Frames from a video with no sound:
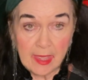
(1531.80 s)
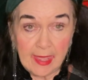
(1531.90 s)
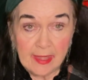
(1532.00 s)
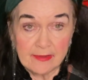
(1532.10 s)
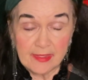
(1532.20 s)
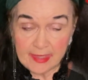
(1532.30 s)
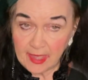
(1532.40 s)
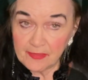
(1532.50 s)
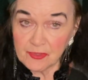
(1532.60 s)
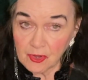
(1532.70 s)
And they
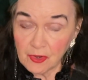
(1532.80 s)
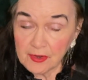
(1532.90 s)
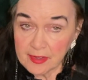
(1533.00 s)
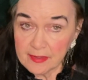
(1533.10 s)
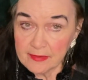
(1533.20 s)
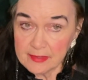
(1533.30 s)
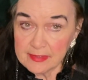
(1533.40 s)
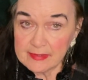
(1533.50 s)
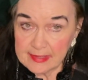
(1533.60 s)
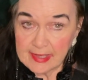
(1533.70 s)
had the kirk.
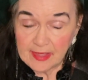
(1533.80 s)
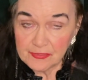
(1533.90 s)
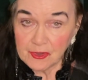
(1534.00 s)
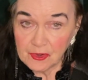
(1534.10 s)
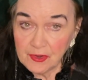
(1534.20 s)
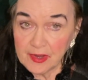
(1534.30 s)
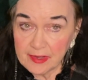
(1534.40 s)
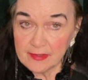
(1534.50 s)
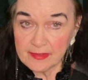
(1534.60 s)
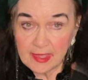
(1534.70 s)
They had
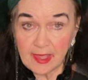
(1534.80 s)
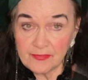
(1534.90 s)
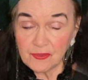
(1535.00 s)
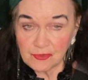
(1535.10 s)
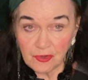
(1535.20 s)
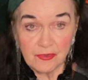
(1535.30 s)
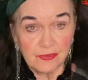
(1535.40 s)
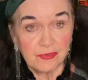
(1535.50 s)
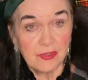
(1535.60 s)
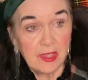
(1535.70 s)
the
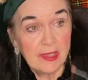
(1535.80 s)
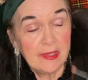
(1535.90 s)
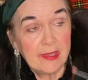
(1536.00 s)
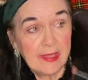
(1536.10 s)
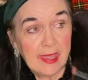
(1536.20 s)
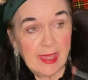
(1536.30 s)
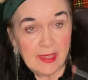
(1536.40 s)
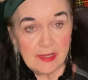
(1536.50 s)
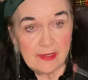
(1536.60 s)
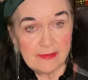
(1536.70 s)
church.
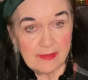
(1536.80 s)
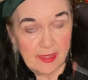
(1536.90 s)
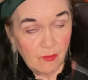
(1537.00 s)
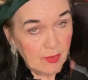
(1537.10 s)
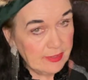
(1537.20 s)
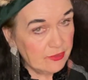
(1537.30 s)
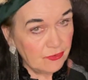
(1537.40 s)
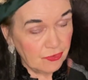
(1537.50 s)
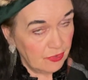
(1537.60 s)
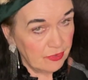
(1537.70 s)
And they went to
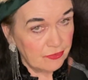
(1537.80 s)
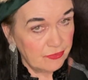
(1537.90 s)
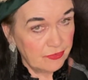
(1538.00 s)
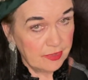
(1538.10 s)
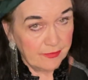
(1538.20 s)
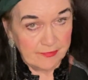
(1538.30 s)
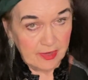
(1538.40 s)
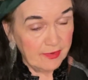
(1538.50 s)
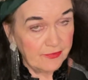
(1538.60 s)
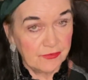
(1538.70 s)
church. They're
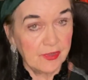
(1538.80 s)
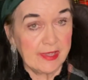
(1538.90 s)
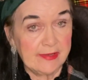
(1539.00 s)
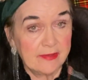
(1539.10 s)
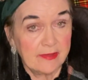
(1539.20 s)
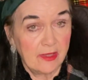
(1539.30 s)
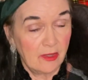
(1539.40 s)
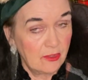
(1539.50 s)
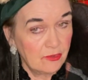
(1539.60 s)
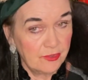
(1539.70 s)
very strict. They
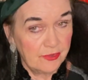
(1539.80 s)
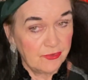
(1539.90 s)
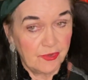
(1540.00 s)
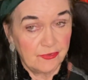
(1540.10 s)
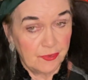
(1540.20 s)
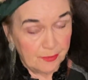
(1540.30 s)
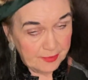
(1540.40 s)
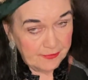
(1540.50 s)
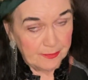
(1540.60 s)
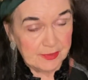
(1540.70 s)
all go to church. They're
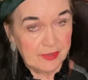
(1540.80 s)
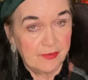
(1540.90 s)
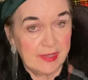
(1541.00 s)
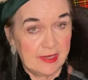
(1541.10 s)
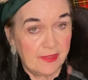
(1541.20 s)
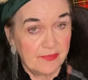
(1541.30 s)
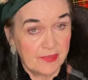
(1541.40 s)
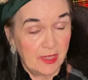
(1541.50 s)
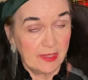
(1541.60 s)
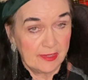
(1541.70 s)
Presbyterian in
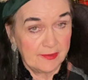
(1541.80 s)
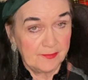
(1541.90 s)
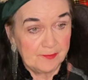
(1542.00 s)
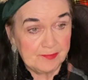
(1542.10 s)
Scotland.